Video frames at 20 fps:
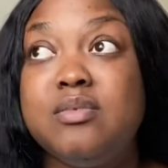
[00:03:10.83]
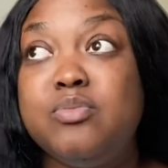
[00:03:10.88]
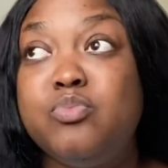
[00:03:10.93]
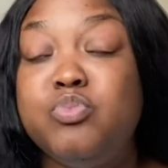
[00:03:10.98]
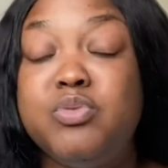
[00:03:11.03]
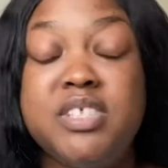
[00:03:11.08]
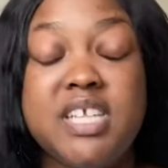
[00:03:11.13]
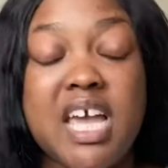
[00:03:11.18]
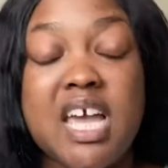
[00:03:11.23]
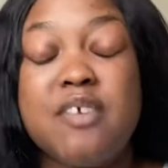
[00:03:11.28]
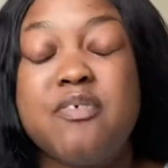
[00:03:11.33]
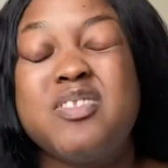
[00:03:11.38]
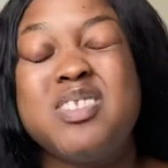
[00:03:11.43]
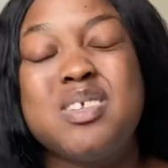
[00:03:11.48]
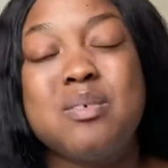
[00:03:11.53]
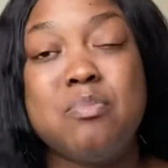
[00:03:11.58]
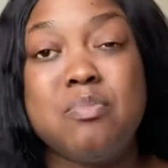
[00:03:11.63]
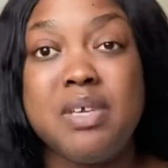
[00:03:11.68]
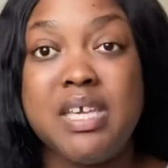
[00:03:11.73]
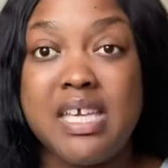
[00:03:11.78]
death to
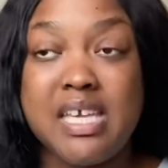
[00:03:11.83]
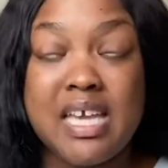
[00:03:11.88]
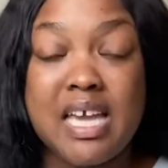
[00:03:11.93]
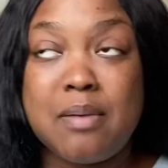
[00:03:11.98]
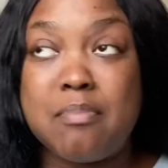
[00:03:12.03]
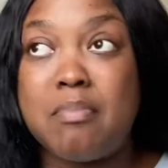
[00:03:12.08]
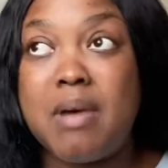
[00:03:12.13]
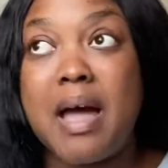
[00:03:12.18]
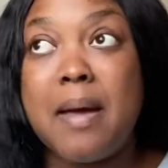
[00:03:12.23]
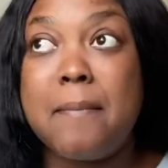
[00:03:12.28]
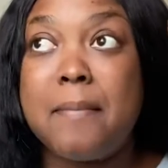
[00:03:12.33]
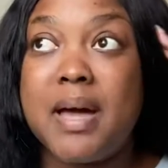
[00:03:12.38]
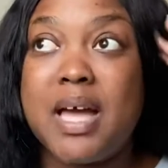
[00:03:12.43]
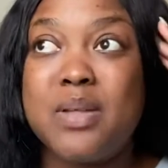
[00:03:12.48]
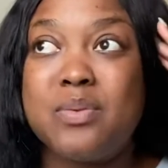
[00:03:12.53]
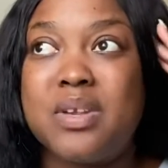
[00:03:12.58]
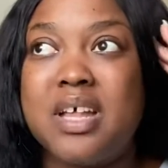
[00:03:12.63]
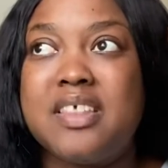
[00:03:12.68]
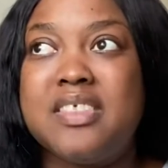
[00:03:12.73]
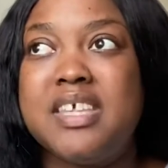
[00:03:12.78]
me, in my
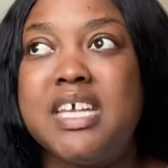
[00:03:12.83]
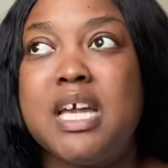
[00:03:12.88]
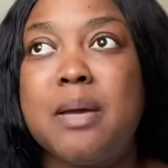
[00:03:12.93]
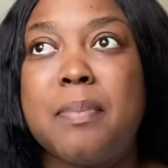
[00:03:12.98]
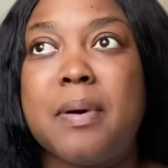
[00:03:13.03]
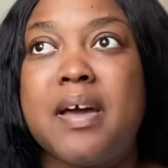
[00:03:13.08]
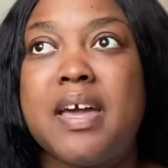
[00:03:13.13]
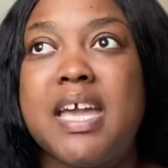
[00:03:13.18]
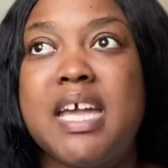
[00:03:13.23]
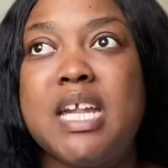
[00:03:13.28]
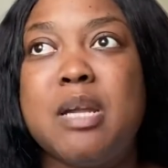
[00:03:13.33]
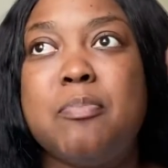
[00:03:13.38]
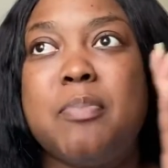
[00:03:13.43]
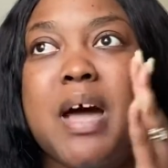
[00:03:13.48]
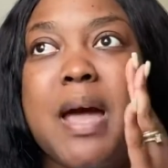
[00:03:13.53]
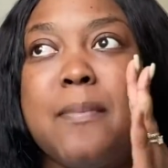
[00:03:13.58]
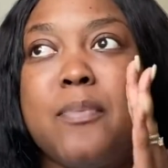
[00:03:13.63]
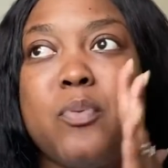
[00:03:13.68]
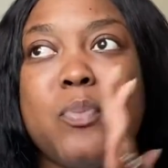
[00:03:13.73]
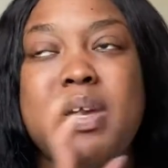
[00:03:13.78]
mind, when I think about it in the
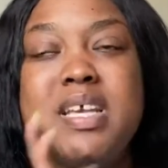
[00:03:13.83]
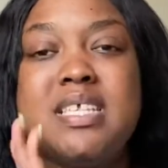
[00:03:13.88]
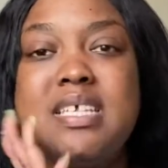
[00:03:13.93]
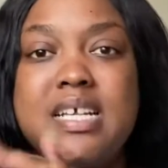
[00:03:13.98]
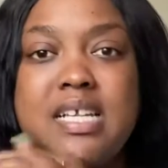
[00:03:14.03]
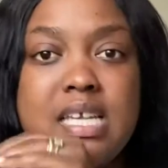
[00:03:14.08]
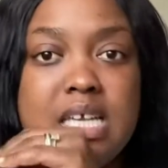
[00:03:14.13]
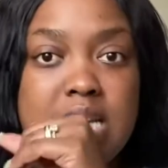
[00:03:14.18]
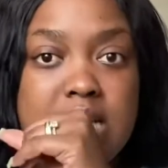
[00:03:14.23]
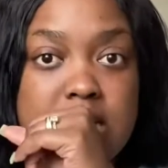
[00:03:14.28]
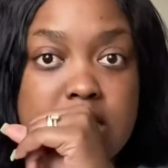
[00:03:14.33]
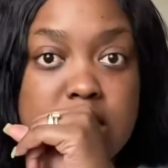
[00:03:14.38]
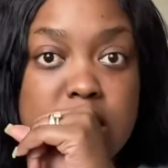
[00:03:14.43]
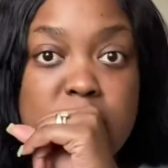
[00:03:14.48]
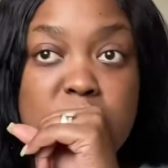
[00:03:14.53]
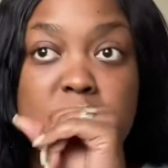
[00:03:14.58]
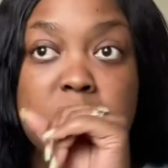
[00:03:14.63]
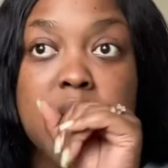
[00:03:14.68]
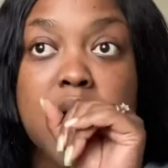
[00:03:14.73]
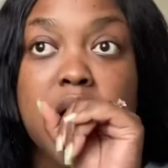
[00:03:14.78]
Bible, basically is
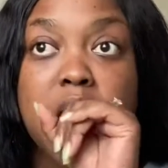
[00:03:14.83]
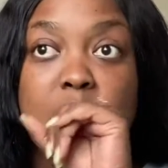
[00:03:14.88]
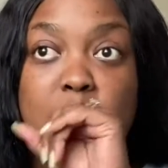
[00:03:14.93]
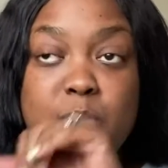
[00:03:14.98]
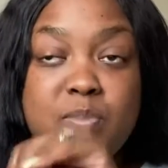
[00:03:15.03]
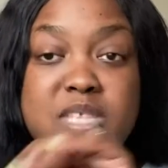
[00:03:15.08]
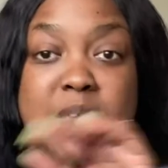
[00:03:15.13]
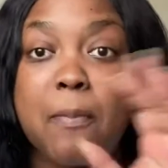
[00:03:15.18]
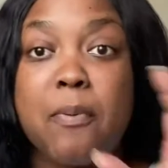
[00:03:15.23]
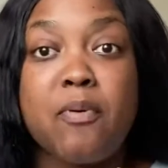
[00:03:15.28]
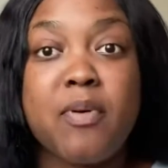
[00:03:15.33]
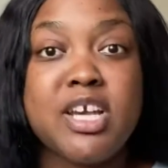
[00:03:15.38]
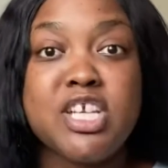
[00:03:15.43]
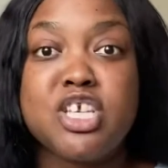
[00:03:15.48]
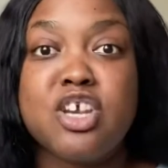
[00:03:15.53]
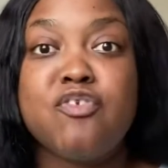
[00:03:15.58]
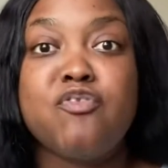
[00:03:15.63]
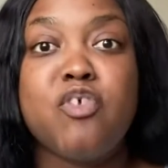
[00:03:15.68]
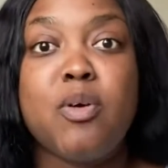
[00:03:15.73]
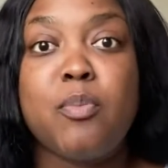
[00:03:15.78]

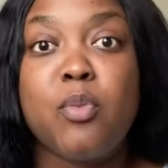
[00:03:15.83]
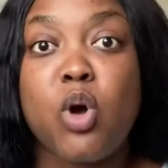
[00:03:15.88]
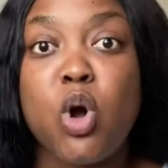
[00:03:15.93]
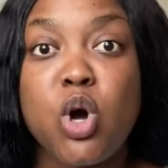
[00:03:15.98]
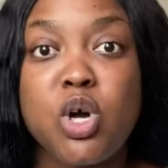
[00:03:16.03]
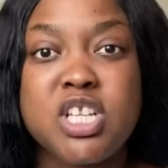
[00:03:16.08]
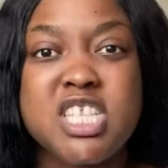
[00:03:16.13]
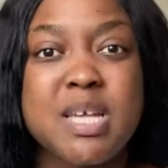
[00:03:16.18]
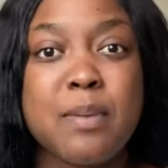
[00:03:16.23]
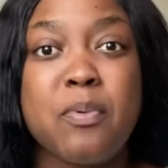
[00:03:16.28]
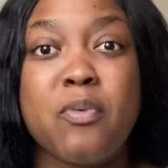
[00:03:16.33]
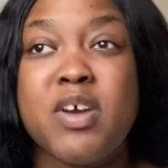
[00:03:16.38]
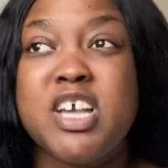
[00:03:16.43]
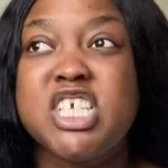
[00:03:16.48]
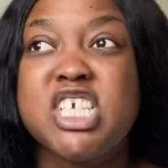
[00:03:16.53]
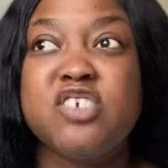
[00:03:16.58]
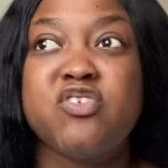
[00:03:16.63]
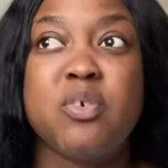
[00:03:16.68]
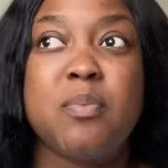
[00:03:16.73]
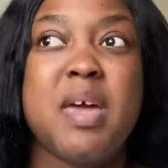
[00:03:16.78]
separation from God,
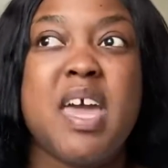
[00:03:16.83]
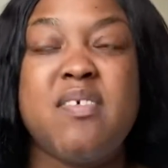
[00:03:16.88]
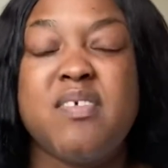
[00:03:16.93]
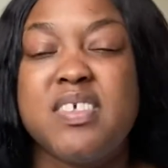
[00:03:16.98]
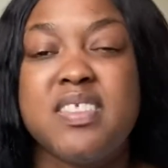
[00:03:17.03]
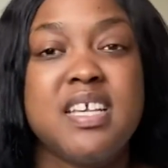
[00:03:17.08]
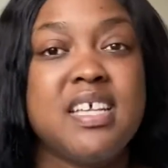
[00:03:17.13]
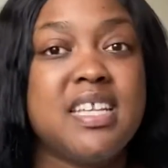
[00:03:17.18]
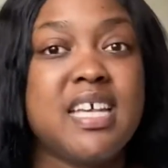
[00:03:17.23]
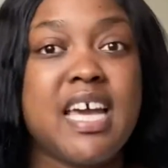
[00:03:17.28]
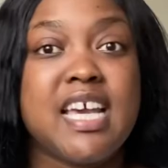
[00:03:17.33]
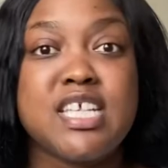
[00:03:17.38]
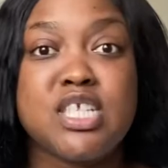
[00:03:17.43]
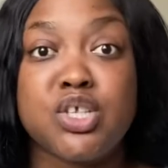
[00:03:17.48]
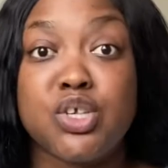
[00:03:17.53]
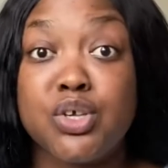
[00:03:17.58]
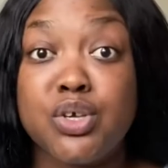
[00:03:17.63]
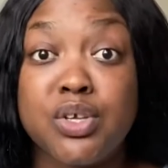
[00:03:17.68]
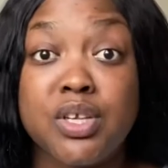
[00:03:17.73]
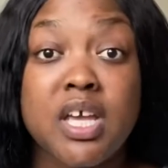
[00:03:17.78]
separation from everything that is
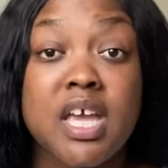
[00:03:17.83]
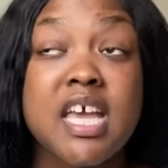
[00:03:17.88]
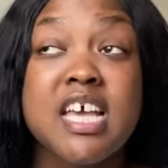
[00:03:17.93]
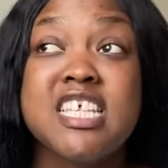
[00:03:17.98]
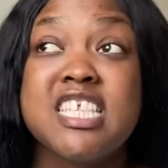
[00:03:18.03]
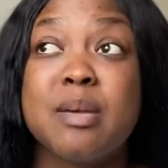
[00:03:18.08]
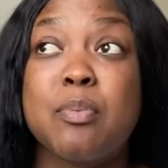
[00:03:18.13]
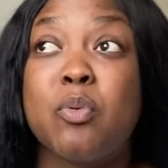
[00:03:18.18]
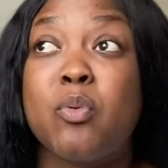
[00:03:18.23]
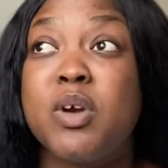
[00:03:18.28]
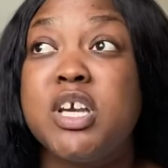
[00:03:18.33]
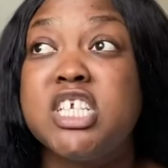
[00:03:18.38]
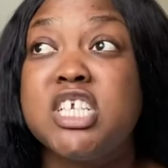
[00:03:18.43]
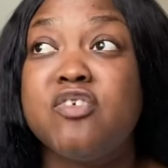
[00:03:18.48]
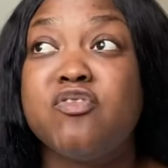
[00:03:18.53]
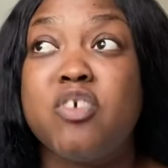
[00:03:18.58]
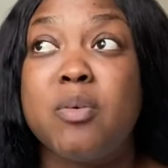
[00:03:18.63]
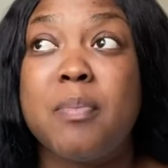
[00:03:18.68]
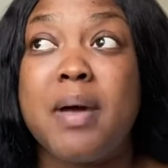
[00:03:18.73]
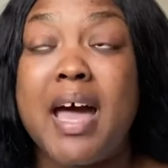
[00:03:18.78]
good, separation
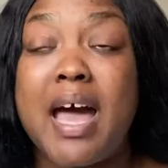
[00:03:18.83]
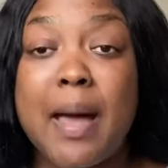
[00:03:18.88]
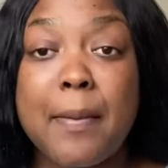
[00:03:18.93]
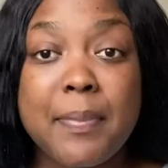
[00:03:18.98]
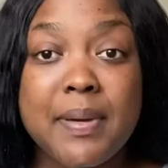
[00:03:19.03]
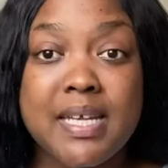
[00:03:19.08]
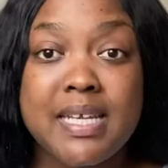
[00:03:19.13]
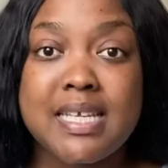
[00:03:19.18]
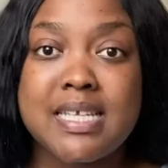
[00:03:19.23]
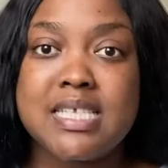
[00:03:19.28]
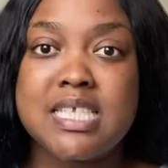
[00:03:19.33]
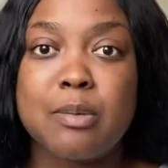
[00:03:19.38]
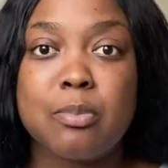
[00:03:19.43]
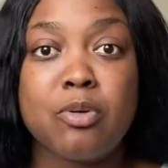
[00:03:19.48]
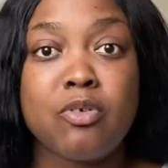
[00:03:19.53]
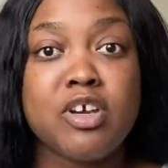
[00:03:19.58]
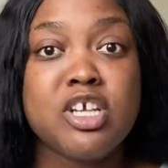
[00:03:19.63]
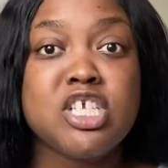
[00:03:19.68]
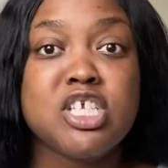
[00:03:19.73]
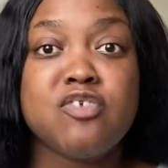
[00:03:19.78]
from happiness,
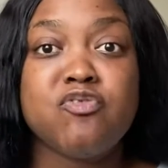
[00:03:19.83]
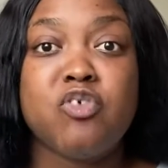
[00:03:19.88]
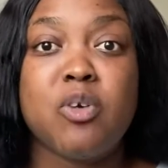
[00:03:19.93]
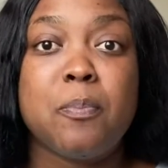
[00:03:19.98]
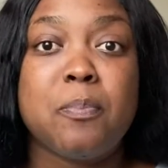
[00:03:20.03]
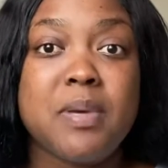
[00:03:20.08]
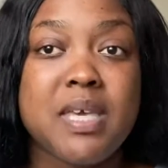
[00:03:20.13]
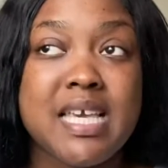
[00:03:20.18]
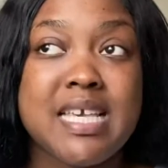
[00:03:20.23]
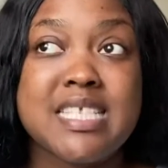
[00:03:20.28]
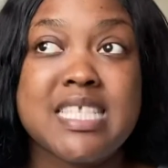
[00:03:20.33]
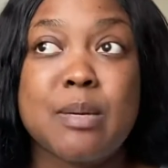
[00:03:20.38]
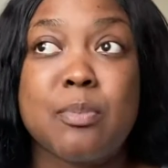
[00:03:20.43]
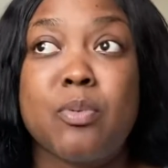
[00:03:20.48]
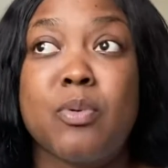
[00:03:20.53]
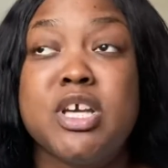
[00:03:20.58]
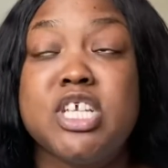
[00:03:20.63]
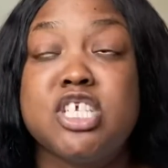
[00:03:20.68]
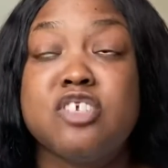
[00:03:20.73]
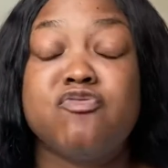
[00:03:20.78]
separation from peace,
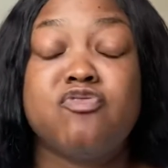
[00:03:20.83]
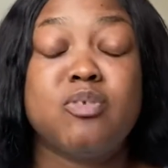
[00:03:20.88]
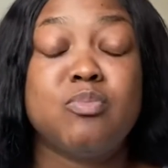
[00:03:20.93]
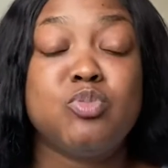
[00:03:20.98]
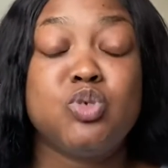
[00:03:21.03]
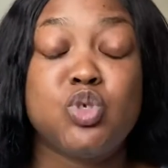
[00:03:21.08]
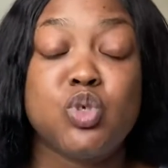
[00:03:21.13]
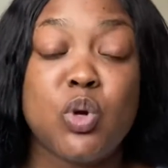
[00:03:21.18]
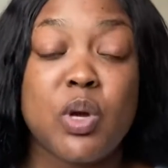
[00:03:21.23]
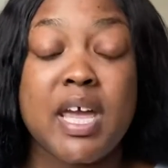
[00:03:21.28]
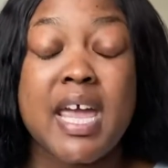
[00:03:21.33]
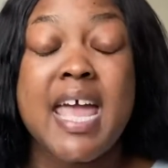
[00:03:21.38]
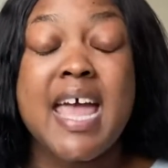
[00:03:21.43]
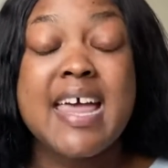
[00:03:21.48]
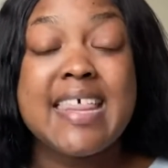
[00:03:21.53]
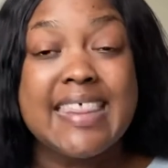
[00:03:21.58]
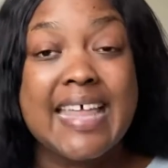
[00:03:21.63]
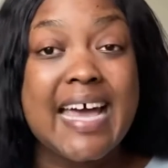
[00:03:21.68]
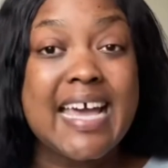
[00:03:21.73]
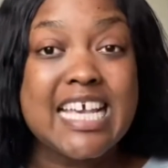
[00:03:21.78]
separation from joy.
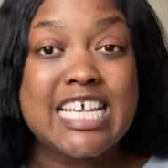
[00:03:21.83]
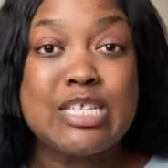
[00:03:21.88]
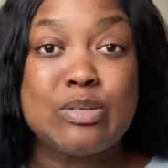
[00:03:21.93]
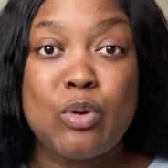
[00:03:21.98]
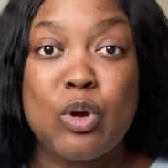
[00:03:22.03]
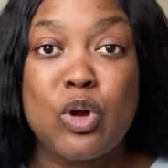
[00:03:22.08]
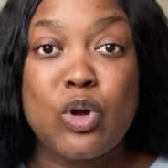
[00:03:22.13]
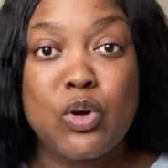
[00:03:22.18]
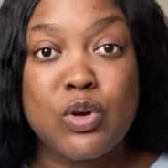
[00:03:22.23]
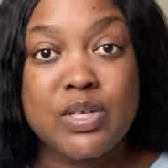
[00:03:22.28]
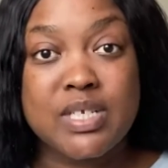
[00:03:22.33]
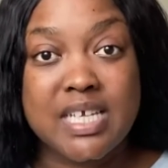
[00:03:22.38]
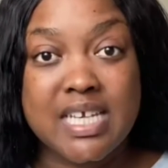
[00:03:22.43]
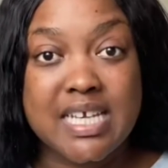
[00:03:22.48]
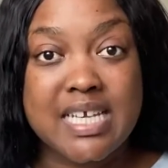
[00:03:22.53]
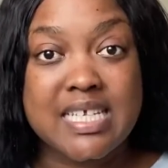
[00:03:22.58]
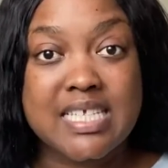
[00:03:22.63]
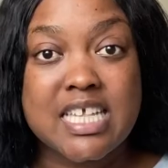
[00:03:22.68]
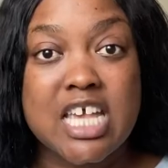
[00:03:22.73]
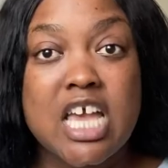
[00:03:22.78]
That is what God
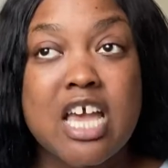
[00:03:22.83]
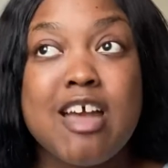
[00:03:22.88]
is.